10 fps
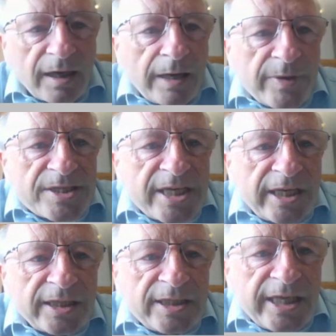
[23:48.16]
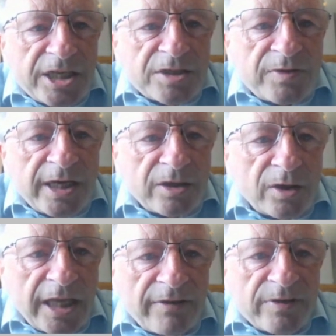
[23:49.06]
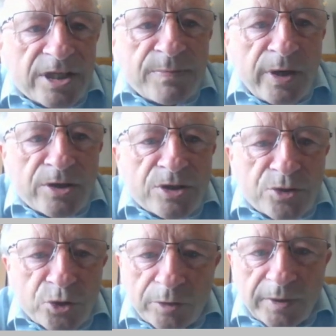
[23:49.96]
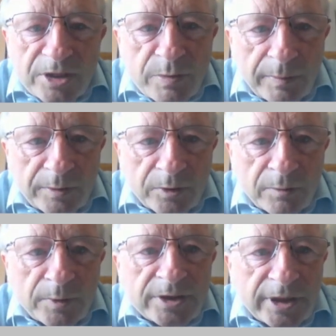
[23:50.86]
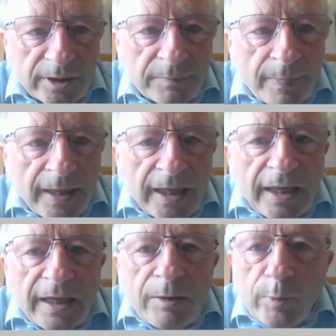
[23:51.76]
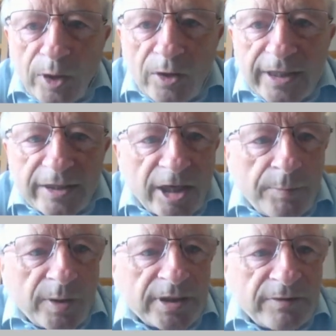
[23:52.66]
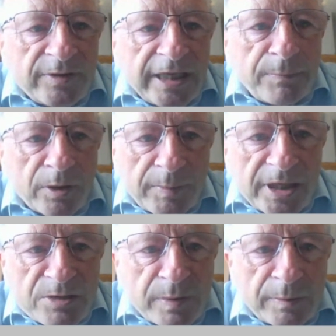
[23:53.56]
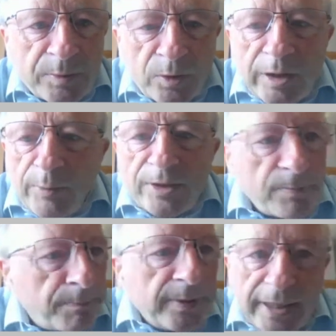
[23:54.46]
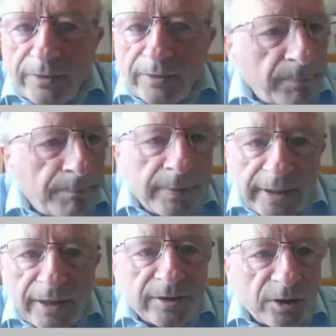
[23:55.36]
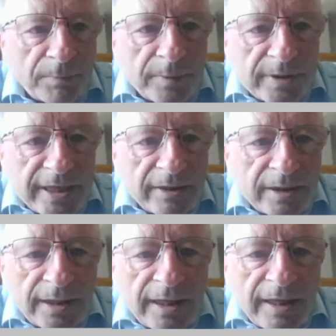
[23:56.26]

I'm not saying at the age of 10 or 11 his parents threw him in the swimming pool, but with all that hyperactivity, they put him in the swimming pool. He went up and down and up and down and up and down.